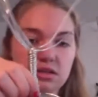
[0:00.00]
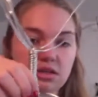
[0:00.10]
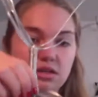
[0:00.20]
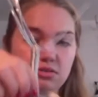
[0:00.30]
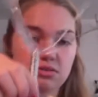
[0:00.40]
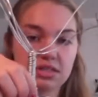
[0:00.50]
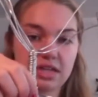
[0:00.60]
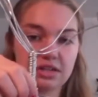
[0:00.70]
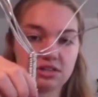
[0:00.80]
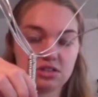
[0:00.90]
You can
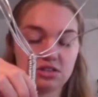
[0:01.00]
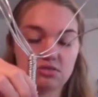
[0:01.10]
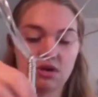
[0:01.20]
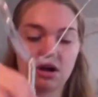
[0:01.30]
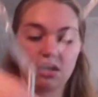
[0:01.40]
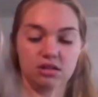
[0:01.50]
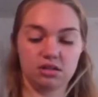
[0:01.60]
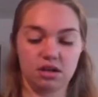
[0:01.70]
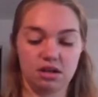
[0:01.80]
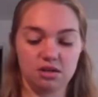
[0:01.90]
attach it to the rock.
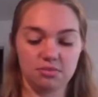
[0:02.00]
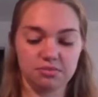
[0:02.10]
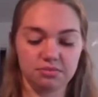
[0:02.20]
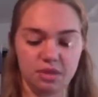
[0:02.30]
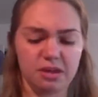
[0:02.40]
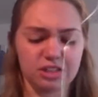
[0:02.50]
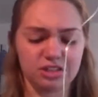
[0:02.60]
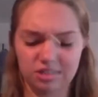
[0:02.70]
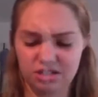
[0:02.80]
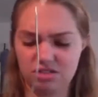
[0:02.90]
I'm actually
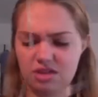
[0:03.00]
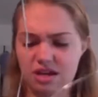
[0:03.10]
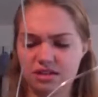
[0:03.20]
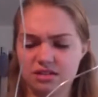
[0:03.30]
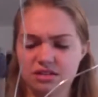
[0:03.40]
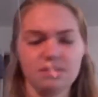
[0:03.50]
gonna do that